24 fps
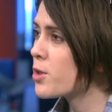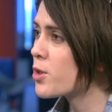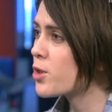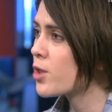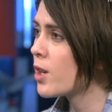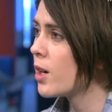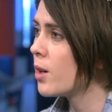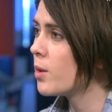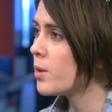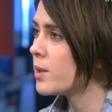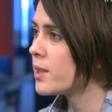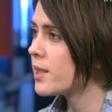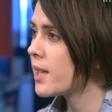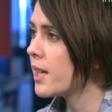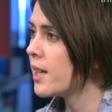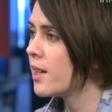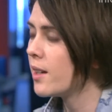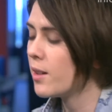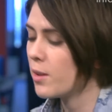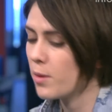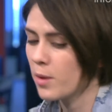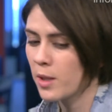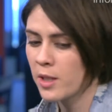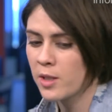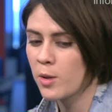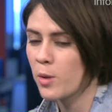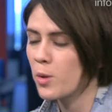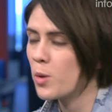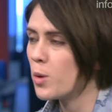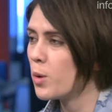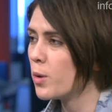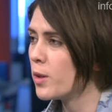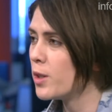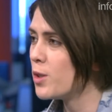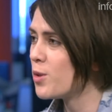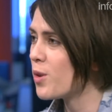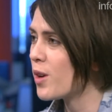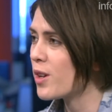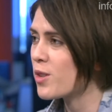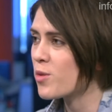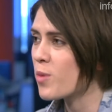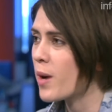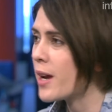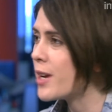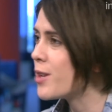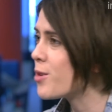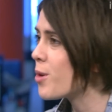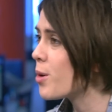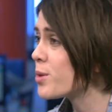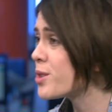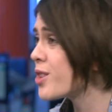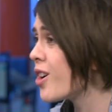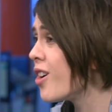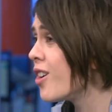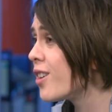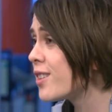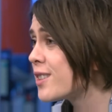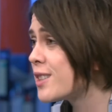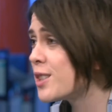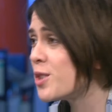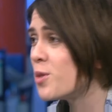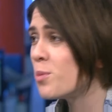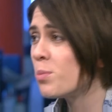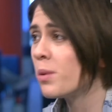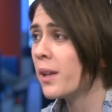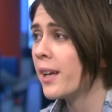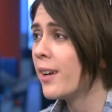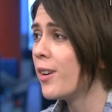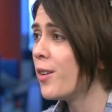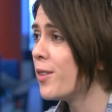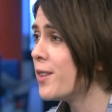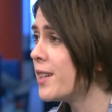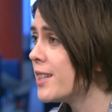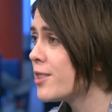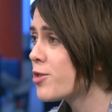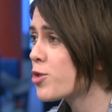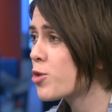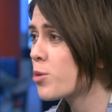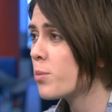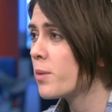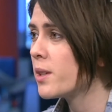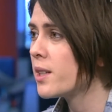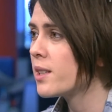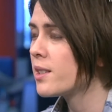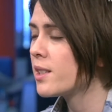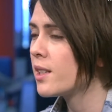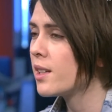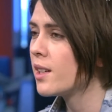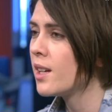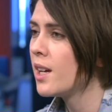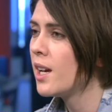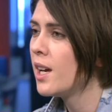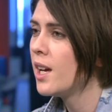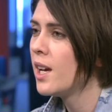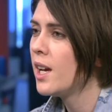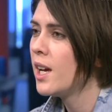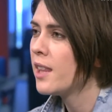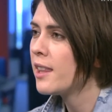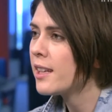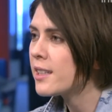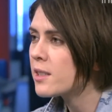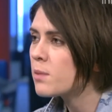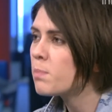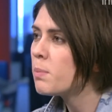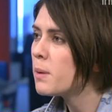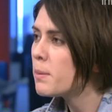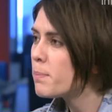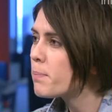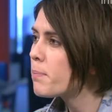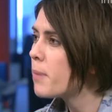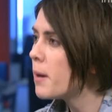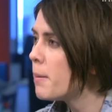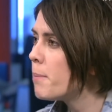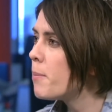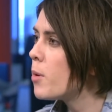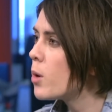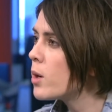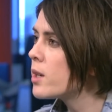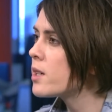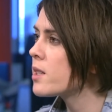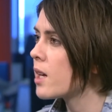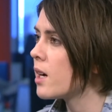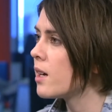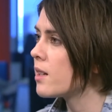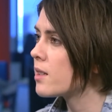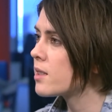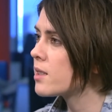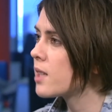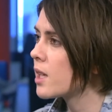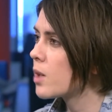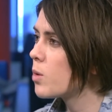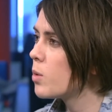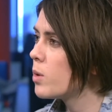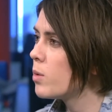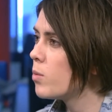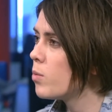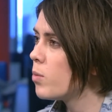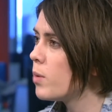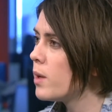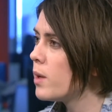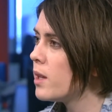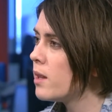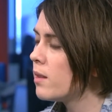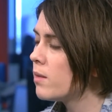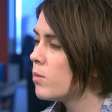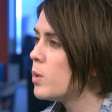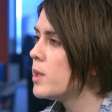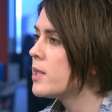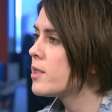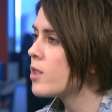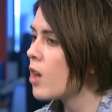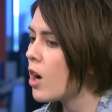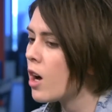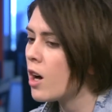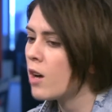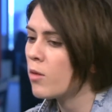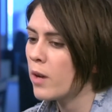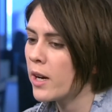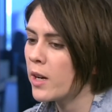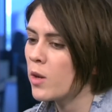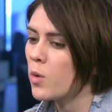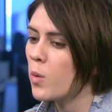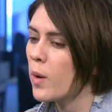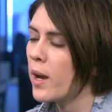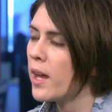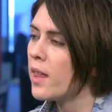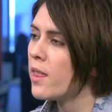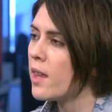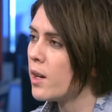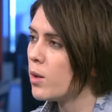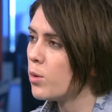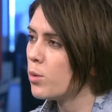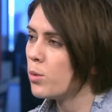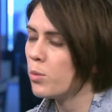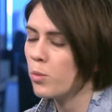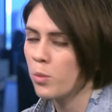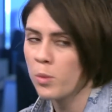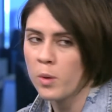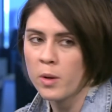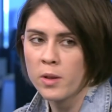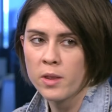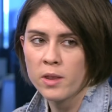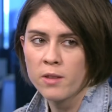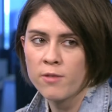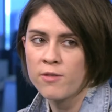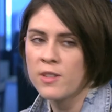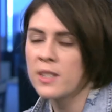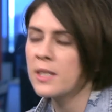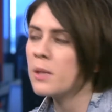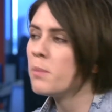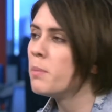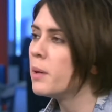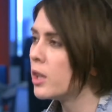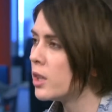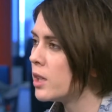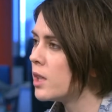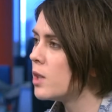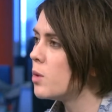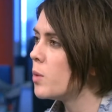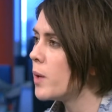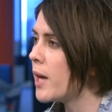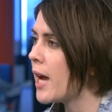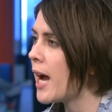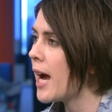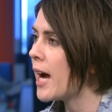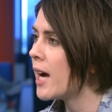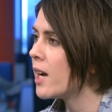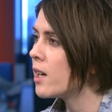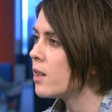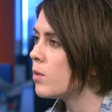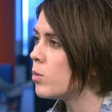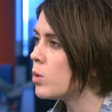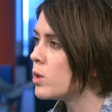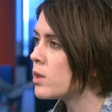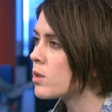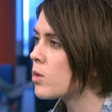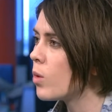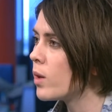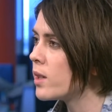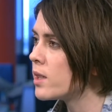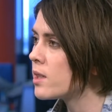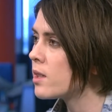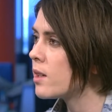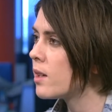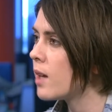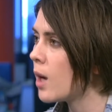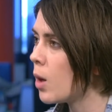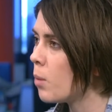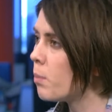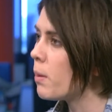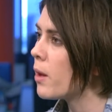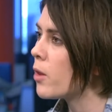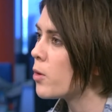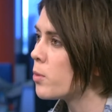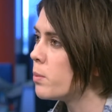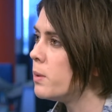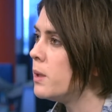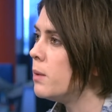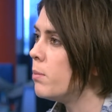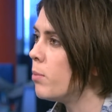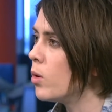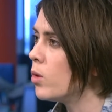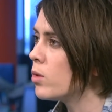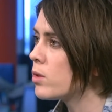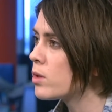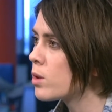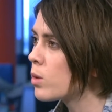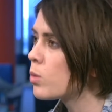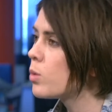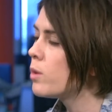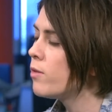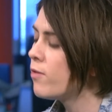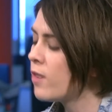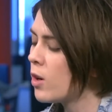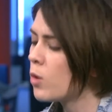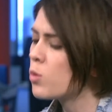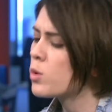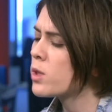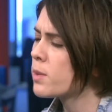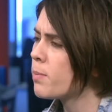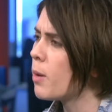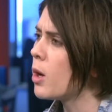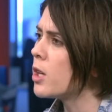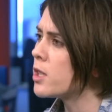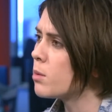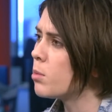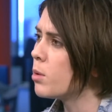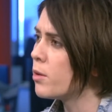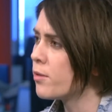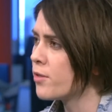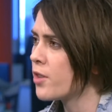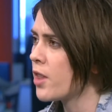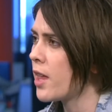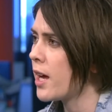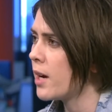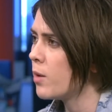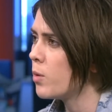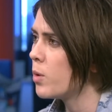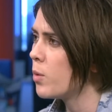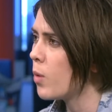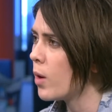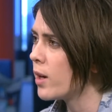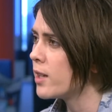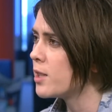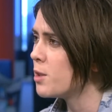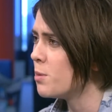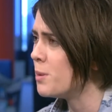the show and say, it's so cool that you guys write your own songs and you play all the instruments, and that's been important to us. Like we saw right away that the visibility we had was going to help other people. So we felt responsible for that. We wanted